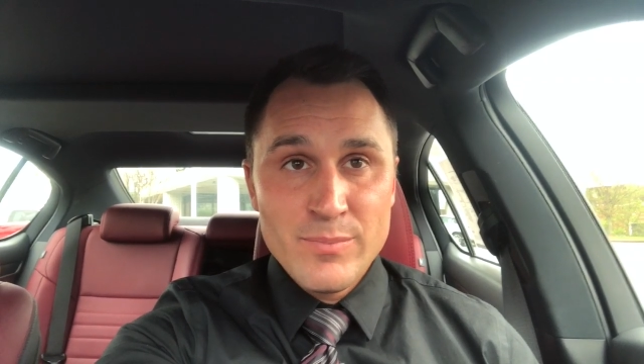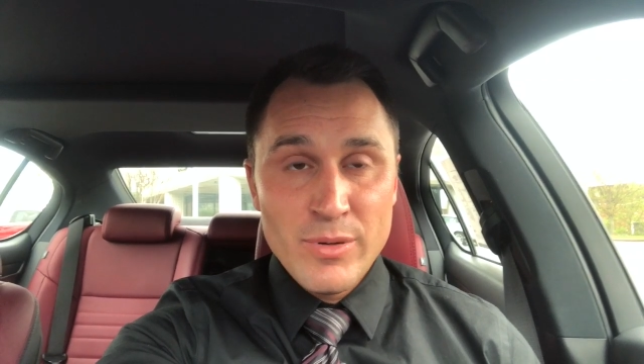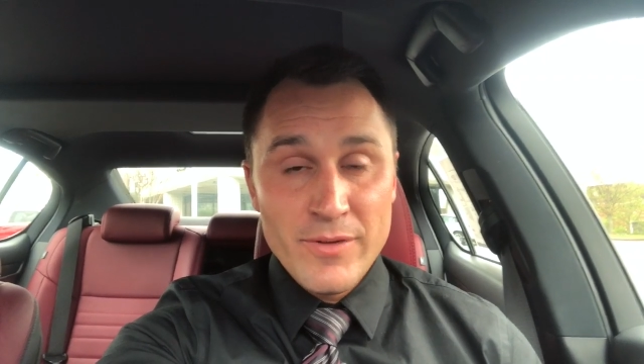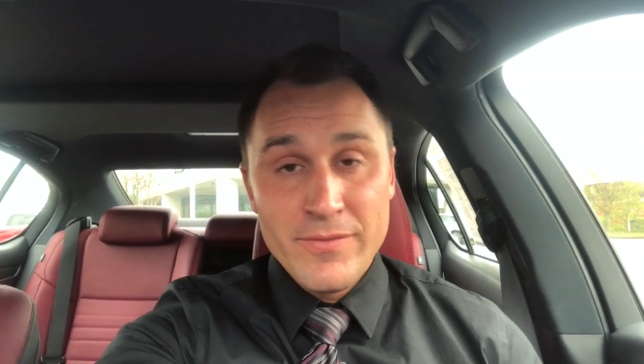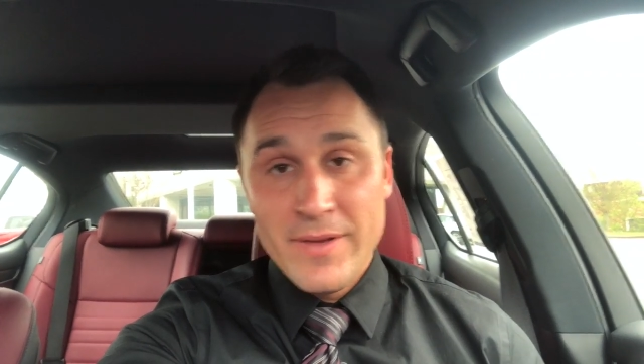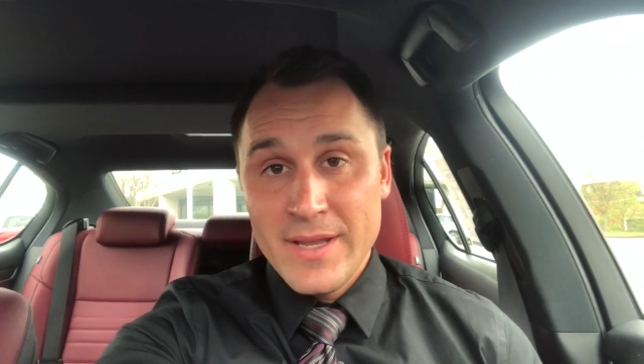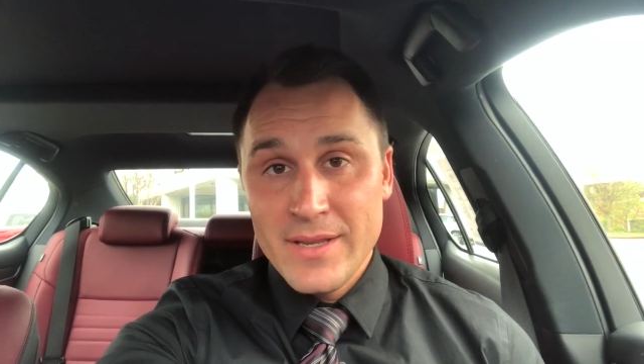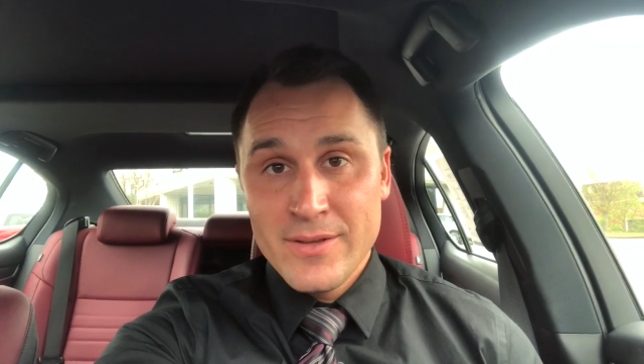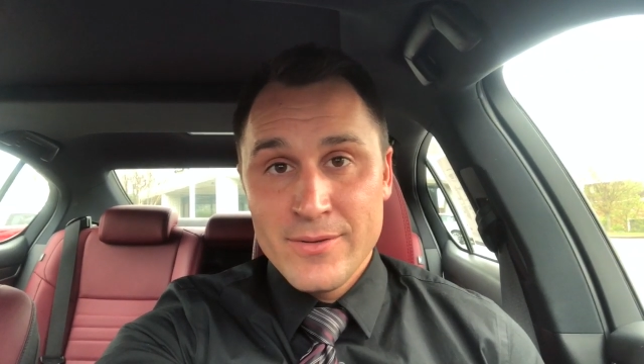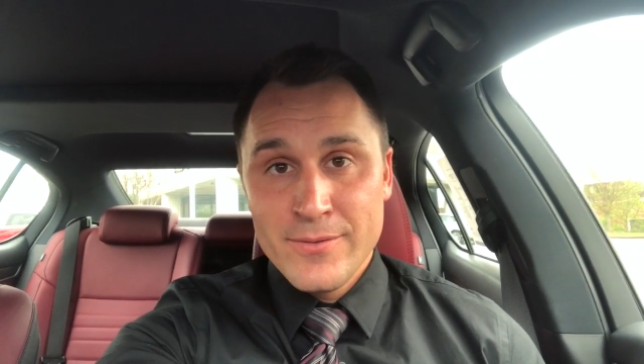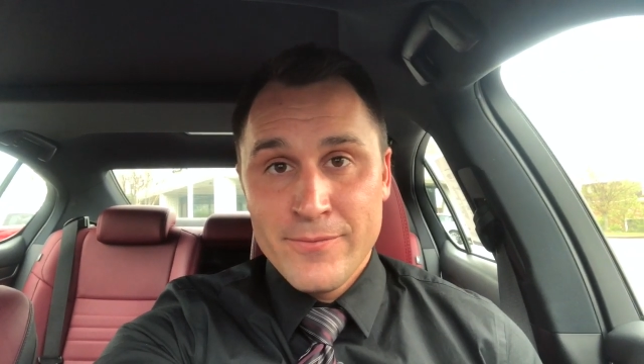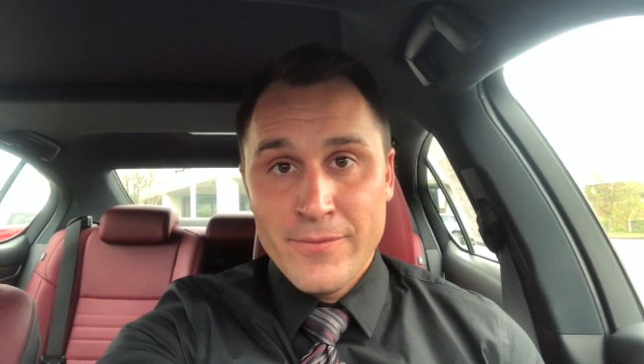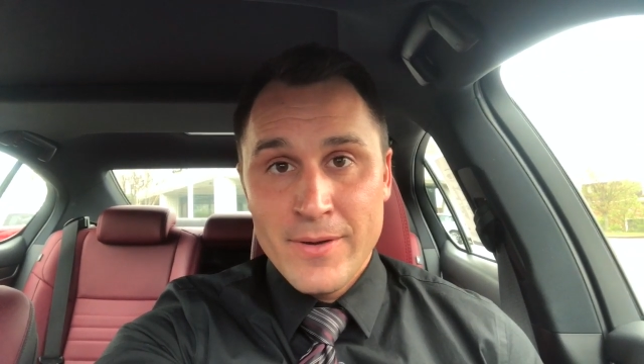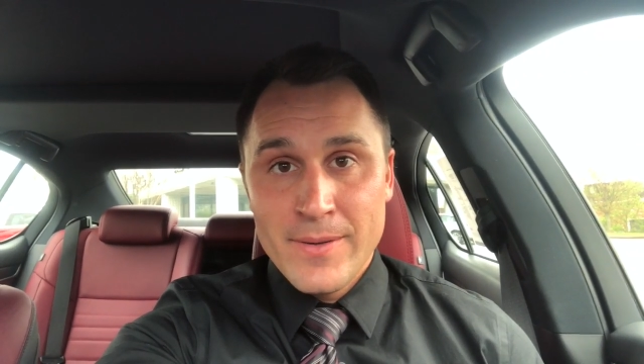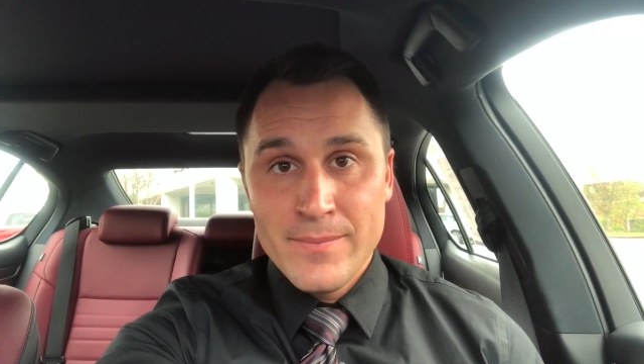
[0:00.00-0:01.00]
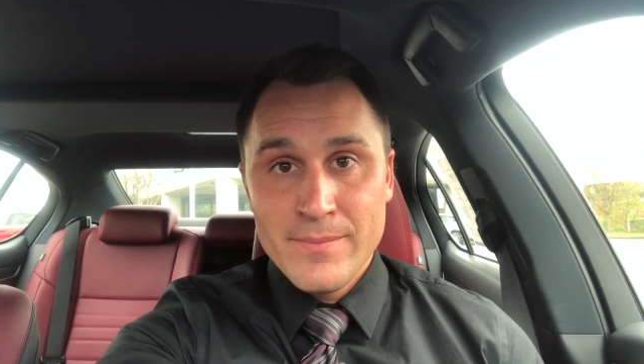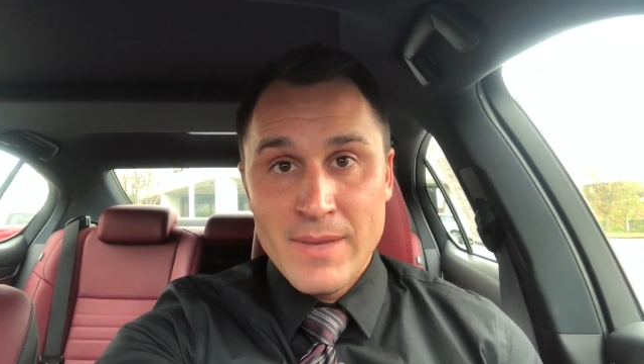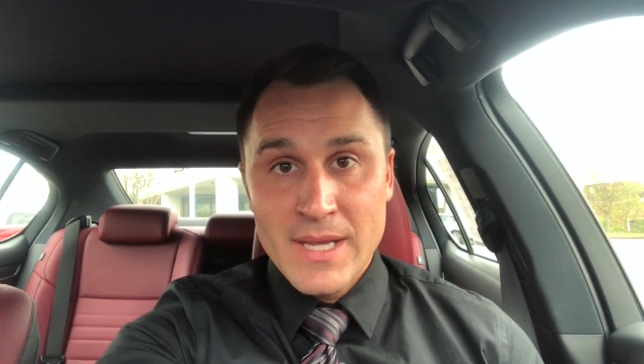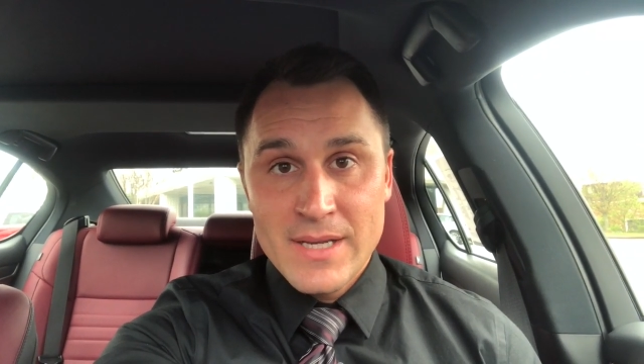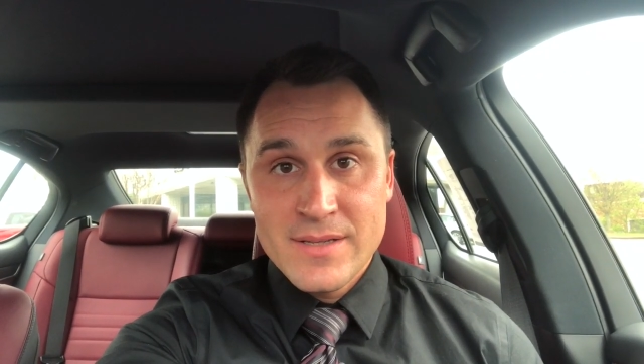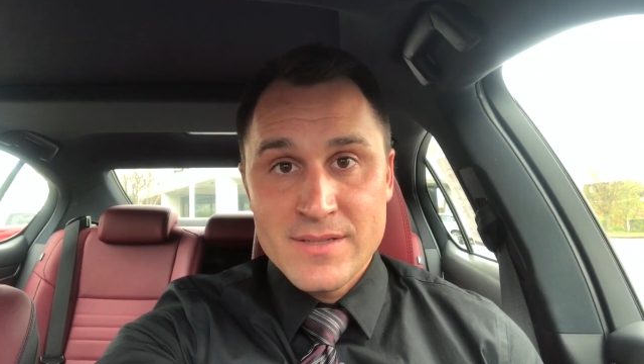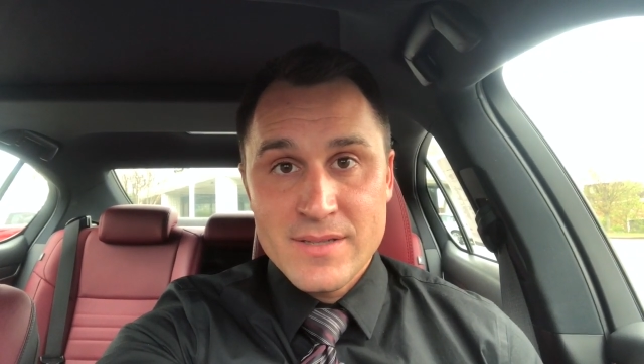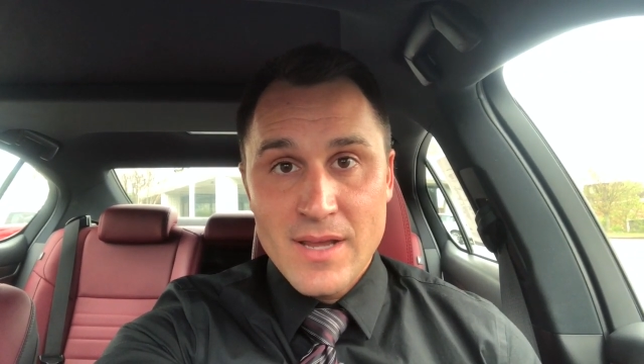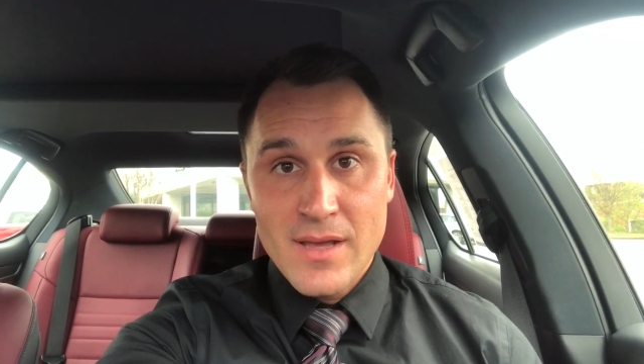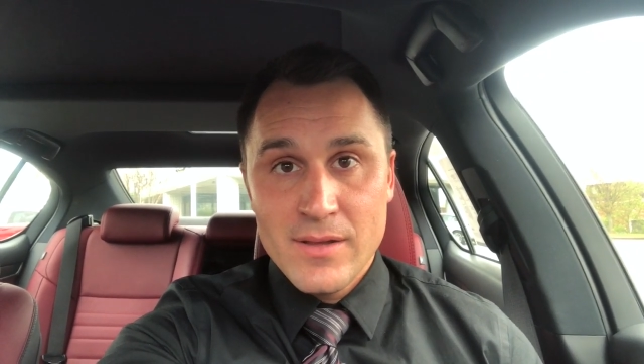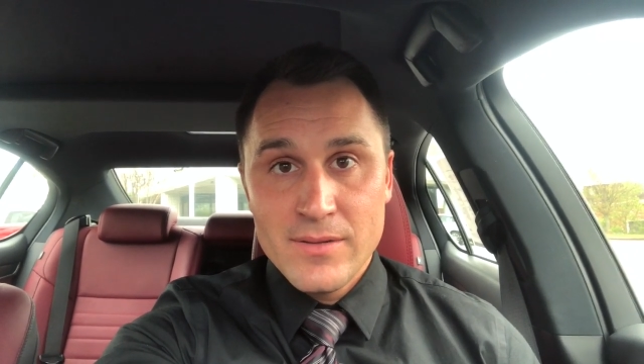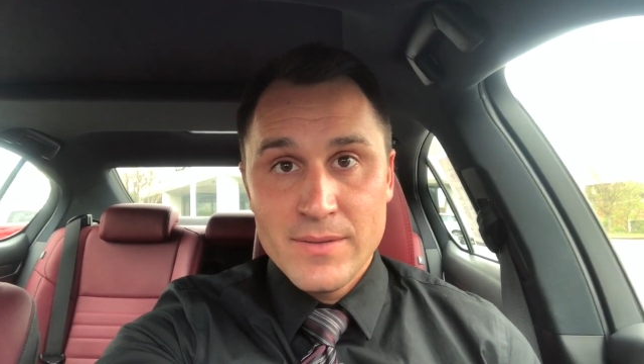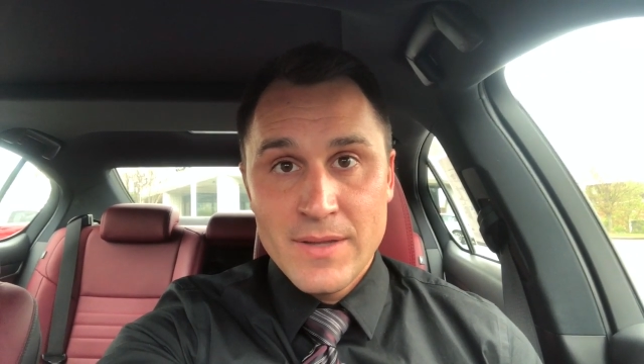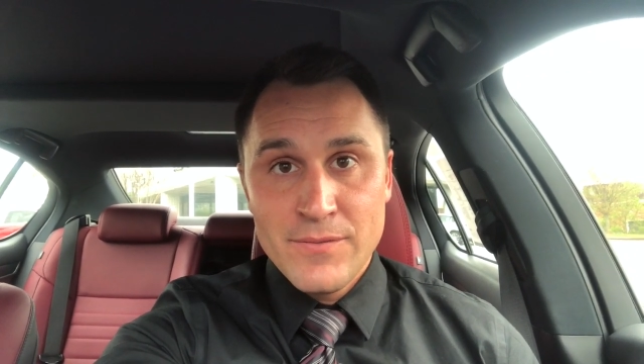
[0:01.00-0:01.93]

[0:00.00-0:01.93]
prevent you from making a sale